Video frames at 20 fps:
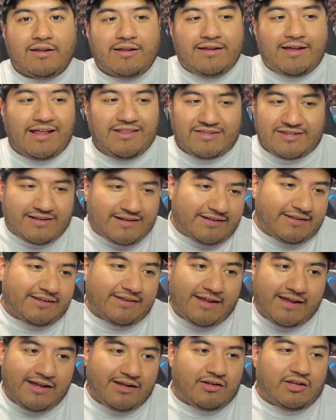At the end of the
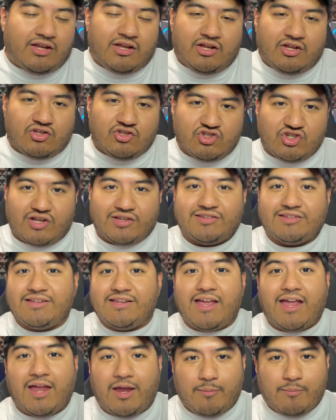day, just
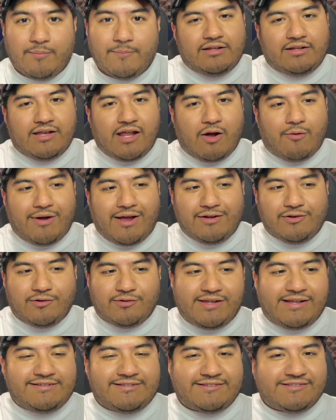game. Now, I know
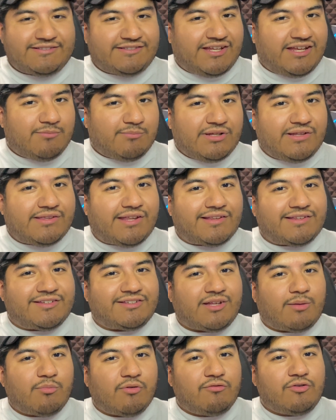that's a statement that
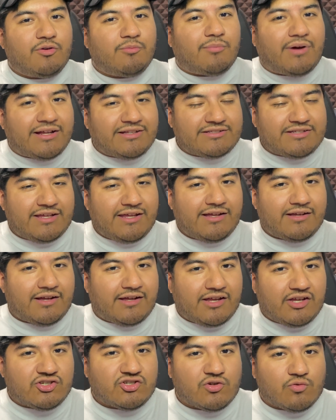some of you might take
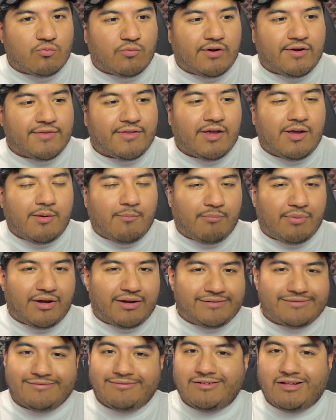issue with,
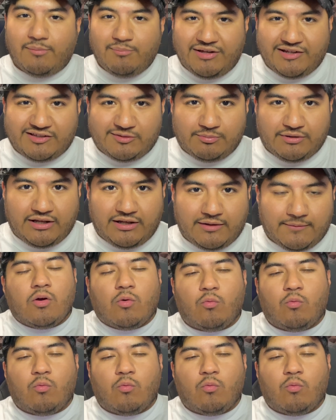but let me explain.